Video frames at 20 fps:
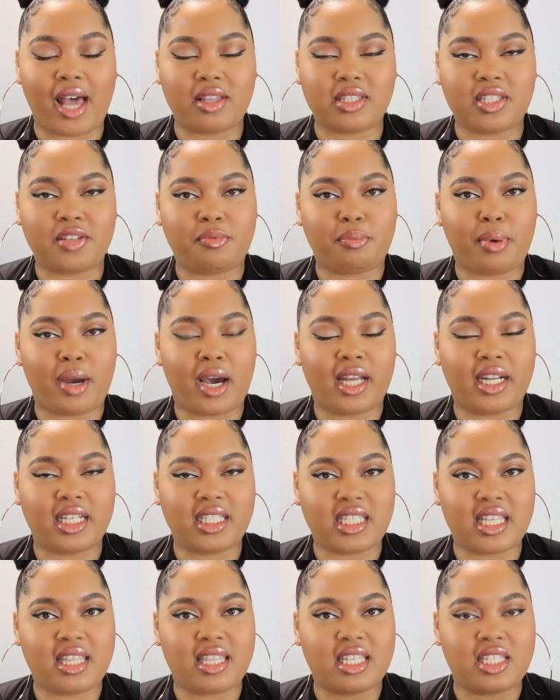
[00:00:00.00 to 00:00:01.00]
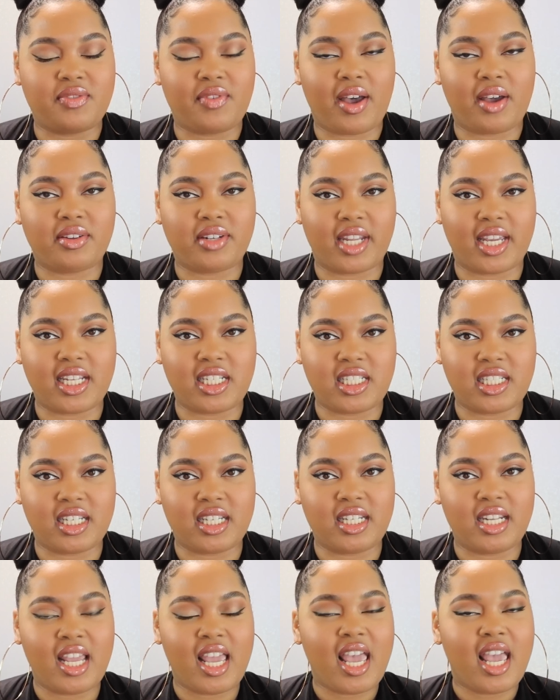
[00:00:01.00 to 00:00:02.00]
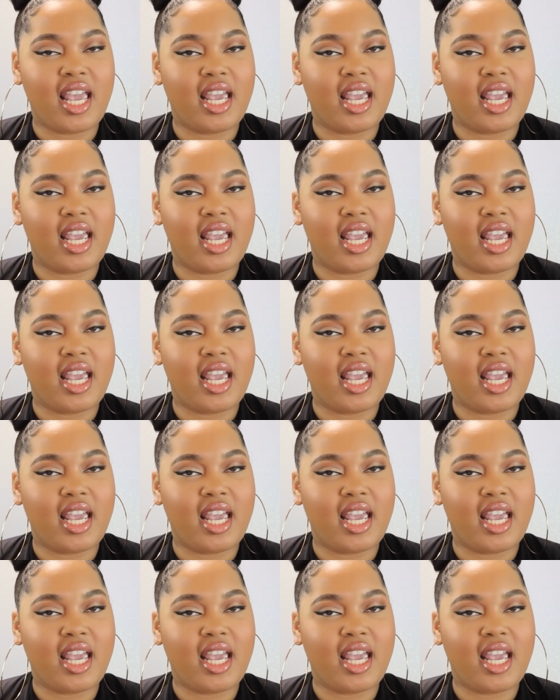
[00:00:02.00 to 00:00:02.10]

ounce of products in this foundation.